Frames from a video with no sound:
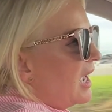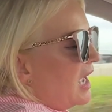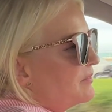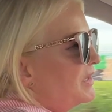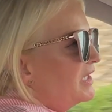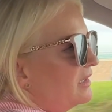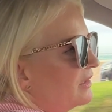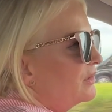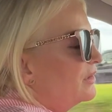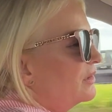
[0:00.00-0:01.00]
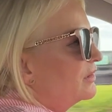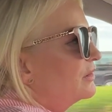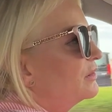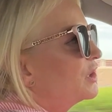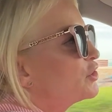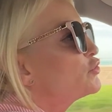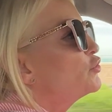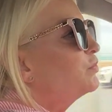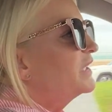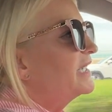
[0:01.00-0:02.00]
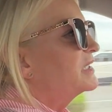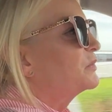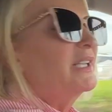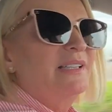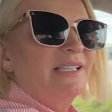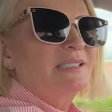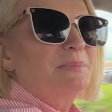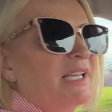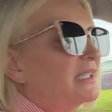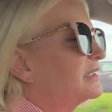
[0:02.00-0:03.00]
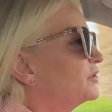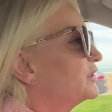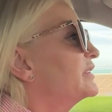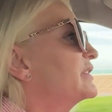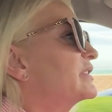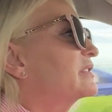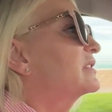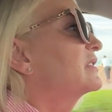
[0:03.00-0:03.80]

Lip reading: I mean, there's no place quite like Dubai, honest.